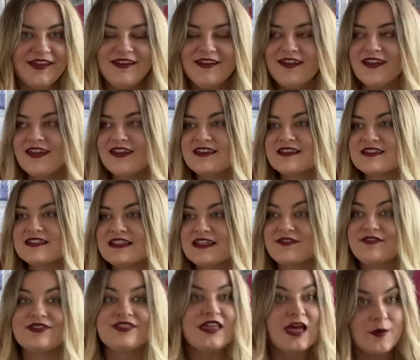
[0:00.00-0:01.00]
and see if
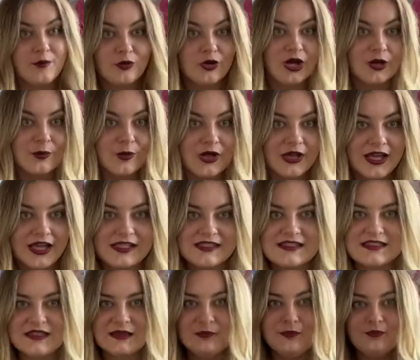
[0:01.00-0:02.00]
that Primark has
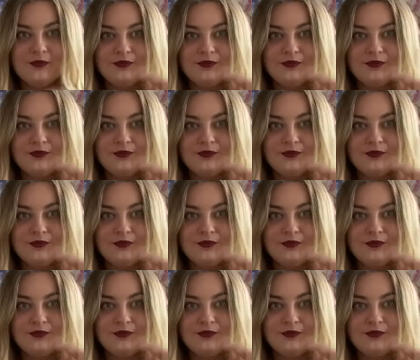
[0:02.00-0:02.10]
them.